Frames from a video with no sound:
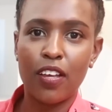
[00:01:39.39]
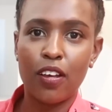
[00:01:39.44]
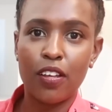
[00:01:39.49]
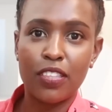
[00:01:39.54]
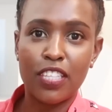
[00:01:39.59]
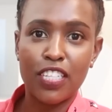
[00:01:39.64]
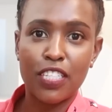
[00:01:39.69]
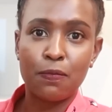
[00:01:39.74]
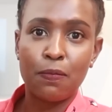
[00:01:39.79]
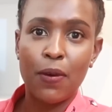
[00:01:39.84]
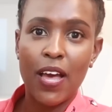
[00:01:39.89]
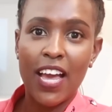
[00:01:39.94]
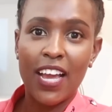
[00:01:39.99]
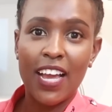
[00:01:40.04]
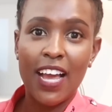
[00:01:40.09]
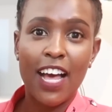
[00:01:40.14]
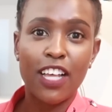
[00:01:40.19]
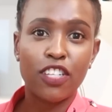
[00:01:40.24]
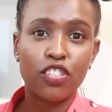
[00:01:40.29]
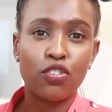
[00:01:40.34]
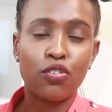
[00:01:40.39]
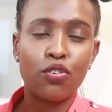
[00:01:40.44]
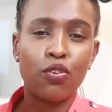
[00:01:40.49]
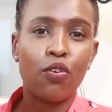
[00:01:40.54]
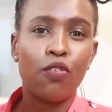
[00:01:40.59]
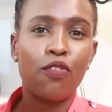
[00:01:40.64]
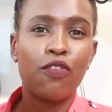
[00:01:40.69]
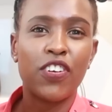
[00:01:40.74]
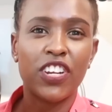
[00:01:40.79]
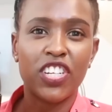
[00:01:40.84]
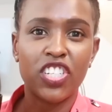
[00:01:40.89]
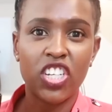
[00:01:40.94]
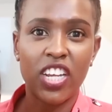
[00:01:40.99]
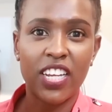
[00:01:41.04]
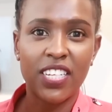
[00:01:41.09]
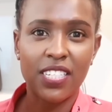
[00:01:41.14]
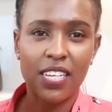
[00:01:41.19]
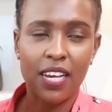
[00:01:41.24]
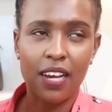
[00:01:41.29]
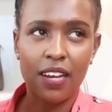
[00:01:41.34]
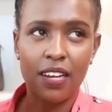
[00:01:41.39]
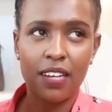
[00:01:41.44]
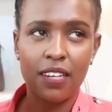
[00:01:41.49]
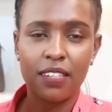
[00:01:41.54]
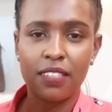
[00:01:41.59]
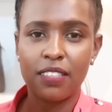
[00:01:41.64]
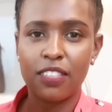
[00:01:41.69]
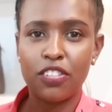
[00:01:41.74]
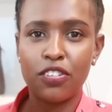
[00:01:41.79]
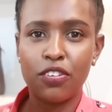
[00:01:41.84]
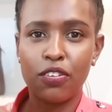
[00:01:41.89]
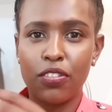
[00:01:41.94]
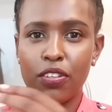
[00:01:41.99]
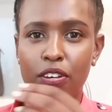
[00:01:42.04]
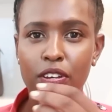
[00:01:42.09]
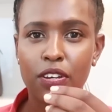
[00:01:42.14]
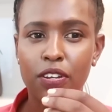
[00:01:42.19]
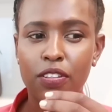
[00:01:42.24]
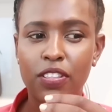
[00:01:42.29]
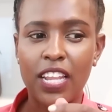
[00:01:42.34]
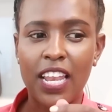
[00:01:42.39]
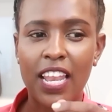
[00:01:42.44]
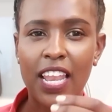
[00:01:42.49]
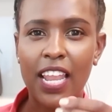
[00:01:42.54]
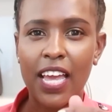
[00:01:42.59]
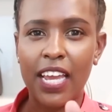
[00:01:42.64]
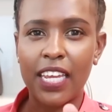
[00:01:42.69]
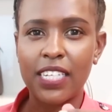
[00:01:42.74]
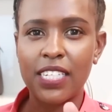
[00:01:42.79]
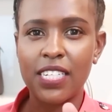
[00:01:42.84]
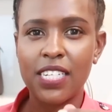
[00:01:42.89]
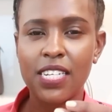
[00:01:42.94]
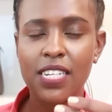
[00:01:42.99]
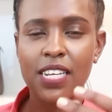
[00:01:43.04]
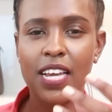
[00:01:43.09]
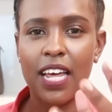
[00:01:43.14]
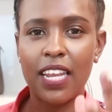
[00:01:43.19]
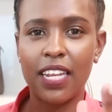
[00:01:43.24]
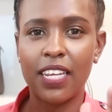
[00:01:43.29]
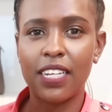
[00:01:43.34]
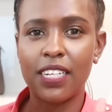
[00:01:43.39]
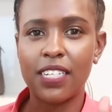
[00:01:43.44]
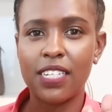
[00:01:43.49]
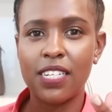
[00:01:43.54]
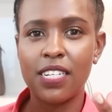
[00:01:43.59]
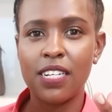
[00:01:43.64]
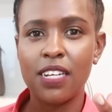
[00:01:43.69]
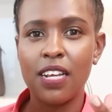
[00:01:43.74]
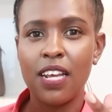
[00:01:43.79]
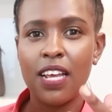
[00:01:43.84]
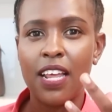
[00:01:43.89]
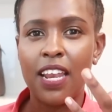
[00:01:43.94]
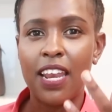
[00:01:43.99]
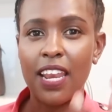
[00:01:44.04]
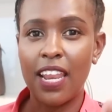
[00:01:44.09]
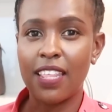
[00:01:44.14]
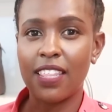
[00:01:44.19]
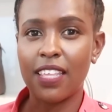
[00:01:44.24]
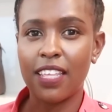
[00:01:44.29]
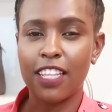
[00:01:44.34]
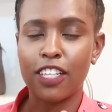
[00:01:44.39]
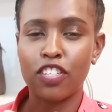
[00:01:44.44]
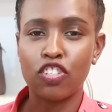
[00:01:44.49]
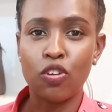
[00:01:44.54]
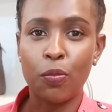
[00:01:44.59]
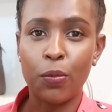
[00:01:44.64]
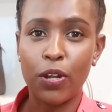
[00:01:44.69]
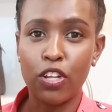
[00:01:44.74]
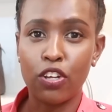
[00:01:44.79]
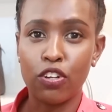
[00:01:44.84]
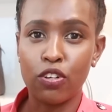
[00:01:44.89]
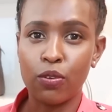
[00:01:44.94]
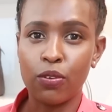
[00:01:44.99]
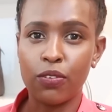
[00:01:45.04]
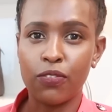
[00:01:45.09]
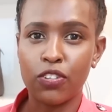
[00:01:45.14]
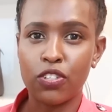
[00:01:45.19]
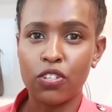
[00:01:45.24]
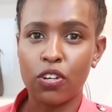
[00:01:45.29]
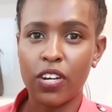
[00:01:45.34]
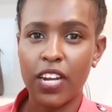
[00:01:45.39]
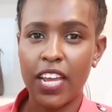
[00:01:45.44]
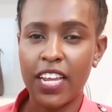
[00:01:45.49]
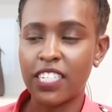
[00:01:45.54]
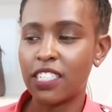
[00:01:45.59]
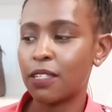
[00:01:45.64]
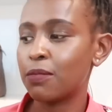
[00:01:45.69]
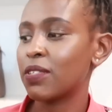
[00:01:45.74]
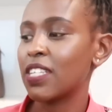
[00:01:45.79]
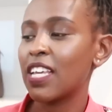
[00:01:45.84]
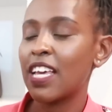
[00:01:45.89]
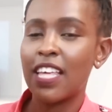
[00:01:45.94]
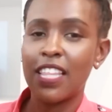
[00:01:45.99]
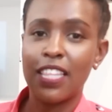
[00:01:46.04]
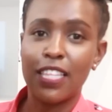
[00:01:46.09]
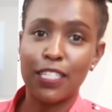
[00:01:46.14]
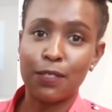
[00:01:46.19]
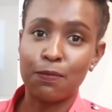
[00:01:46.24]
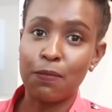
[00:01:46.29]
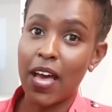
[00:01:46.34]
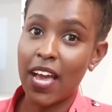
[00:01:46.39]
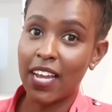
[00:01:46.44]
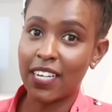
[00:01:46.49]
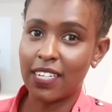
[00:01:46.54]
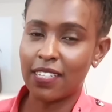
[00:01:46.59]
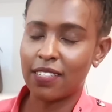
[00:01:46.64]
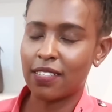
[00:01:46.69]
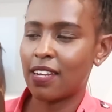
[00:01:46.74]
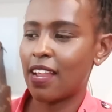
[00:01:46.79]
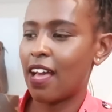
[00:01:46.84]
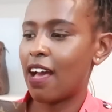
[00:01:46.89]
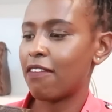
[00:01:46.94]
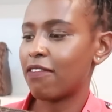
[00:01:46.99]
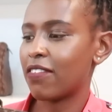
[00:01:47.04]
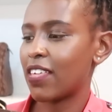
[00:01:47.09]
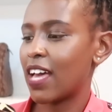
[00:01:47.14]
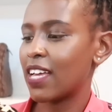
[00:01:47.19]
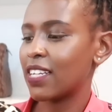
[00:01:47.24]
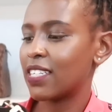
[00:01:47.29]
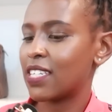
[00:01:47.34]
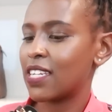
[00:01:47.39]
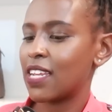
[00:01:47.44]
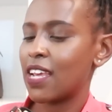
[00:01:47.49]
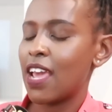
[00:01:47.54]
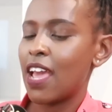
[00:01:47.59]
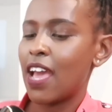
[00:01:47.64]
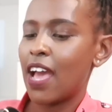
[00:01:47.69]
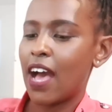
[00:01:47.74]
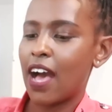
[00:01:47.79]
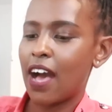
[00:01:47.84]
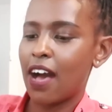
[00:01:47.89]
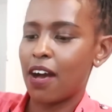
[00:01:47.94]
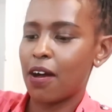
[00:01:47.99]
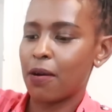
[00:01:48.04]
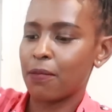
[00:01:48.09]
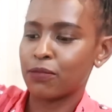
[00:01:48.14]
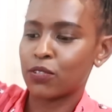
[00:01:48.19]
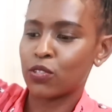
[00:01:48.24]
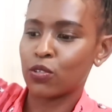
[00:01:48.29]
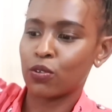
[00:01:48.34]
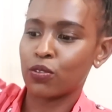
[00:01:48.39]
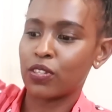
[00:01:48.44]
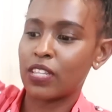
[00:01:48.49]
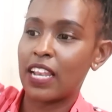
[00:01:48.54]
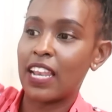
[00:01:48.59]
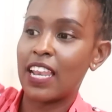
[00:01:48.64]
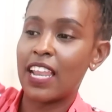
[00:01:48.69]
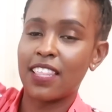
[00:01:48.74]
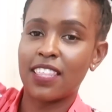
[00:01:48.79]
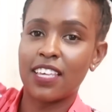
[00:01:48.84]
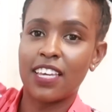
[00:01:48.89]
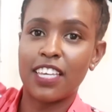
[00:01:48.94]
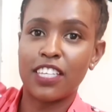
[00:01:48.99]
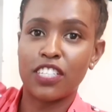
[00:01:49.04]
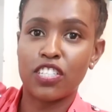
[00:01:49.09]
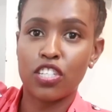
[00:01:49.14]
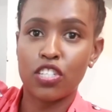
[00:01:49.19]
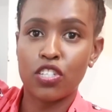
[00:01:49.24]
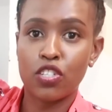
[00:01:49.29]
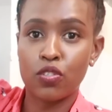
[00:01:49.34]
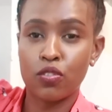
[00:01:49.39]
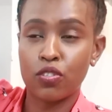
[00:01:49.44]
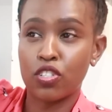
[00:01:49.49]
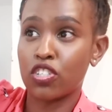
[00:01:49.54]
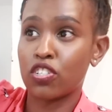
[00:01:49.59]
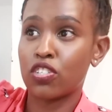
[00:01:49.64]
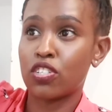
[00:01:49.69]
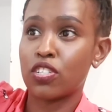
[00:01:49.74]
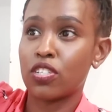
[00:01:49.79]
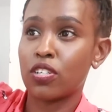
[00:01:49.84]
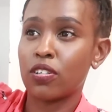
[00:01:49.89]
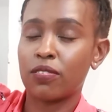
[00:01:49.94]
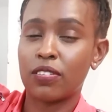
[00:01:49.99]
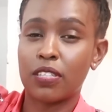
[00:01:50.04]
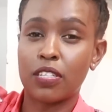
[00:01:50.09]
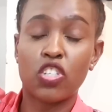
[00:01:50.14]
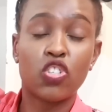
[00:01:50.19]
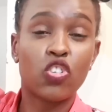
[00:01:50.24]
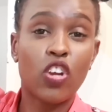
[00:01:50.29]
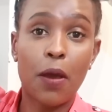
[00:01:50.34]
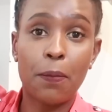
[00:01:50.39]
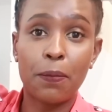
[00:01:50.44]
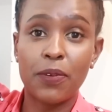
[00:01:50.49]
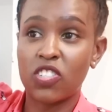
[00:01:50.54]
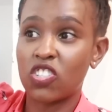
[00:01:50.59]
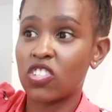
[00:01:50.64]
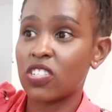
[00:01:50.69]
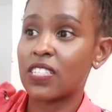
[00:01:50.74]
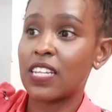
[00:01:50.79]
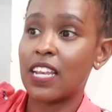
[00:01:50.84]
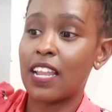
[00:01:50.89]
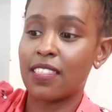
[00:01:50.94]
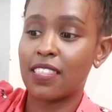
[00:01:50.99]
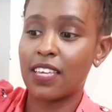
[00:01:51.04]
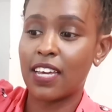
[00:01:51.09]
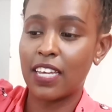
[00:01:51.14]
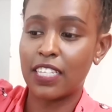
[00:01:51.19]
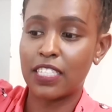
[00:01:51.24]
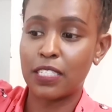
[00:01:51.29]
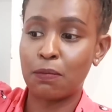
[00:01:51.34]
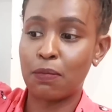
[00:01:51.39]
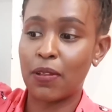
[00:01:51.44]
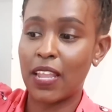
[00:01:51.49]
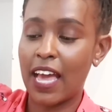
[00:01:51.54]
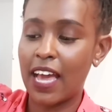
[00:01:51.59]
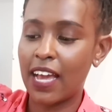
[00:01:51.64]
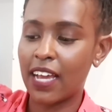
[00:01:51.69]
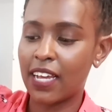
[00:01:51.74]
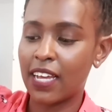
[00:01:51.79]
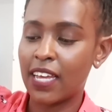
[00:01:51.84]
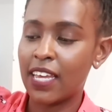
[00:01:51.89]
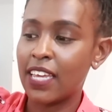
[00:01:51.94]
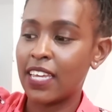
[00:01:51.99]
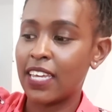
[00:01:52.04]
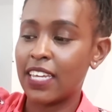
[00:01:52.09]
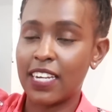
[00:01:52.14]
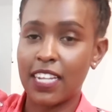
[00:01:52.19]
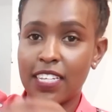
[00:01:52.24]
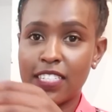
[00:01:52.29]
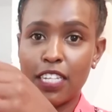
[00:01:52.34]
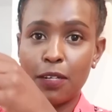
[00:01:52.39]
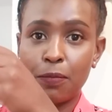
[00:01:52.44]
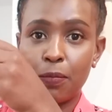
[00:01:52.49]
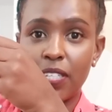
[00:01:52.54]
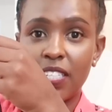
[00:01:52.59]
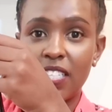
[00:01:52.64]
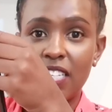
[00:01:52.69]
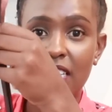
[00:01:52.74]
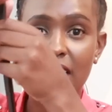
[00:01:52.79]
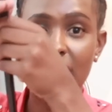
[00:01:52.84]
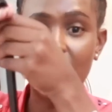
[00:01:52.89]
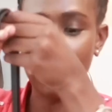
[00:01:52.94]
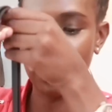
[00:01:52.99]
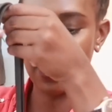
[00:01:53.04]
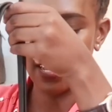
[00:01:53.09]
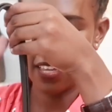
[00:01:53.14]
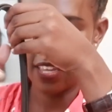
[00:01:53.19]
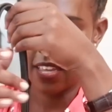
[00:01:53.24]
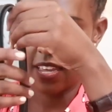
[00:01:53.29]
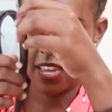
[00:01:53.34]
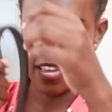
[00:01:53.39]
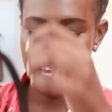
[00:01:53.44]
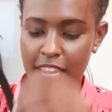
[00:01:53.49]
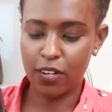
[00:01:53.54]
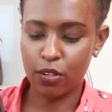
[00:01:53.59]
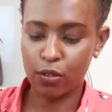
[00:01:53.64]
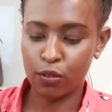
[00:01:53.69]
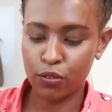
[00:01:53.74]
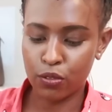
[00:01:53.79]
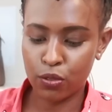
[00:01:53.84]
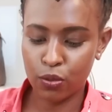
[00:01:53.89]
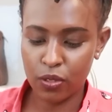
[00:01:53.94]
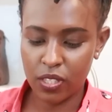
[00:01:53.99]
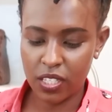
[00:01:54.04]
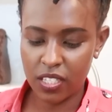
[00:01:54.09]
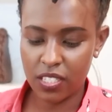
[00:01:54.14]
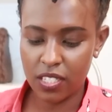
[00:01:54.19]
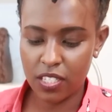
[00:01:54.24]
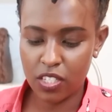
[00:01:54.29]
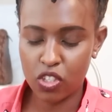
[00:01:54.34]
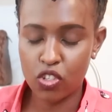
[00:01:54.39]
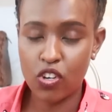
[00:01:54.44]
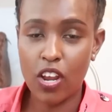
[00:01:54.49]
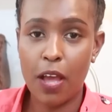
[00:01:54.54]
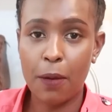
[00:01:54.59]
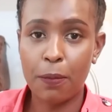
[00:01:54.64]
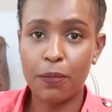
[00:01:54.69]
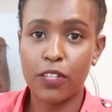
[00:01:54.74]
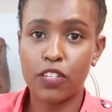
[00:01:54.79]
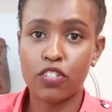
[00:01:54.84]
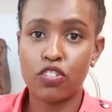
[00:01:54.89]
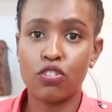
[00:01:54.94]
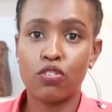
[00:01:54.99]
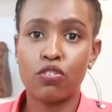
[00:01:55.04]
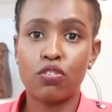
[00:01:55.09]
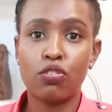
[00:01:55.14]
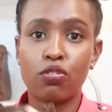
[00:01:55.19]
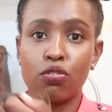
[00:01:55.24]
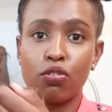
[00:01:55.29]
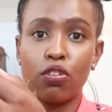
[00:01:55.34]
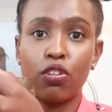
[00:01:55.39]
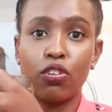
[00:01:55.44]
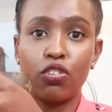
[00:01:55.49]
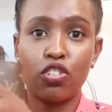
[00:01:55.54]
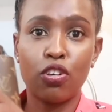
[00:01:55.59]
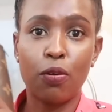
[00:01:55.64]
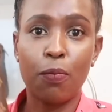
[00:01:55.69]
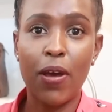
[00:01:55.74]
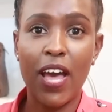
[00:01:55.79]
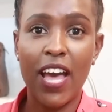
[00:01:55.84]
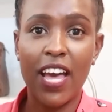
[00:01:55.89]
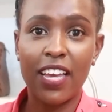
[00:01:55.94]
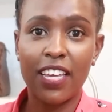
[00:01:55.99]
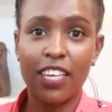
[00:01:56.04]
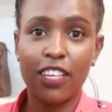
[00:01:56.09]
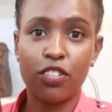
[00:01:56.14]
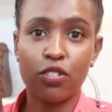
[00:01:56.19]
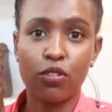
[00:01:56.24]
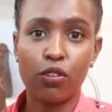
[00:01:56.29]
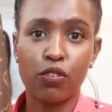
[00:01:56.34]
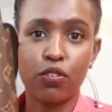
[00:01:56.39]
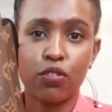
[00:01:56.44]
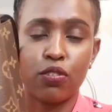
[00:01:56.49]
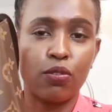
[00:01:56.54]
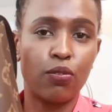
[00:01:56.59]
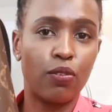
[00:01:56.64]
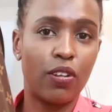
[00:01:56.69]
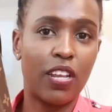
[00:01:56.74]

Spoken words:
This bag has no fascetta. You know the light colored leather that's normally on Louis Vuitton items? This bag doesn't have that. So the leather is just, the strap is just leather, it's black, it doesn't patina, and also this strap that's used to close your bag is also